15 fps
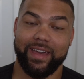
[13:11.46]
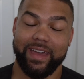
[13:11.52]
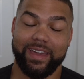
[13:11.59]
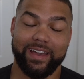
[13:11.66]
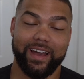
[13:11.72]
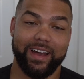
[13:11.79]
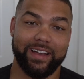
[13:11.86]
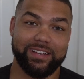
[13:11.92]
Hey
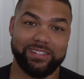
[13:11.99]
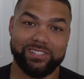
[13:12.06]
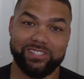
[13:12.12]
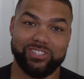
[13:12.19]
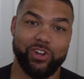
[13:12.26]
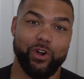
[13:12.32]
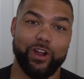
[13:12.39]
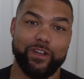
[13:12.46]
guys,
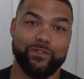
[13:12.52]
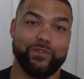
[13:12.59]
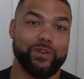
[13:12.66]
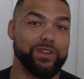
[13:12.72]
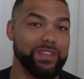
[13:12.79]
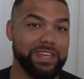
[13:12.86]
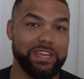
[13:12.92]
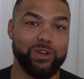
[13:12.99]
sorry
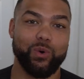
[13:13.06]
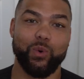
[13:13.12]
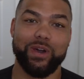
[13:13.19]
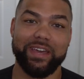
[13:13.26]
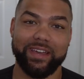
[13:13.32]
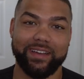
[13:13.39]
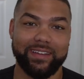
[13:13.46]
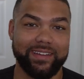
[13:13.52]
for the
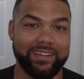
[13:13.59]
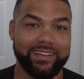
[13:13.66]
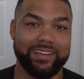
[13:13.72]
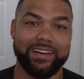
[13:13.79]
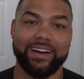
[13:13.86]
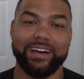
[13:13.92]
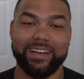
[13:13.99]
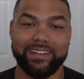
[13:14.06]
quick
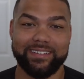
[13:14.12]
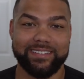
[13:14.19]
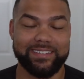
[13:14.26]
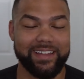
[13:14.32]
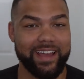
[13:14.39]
cut.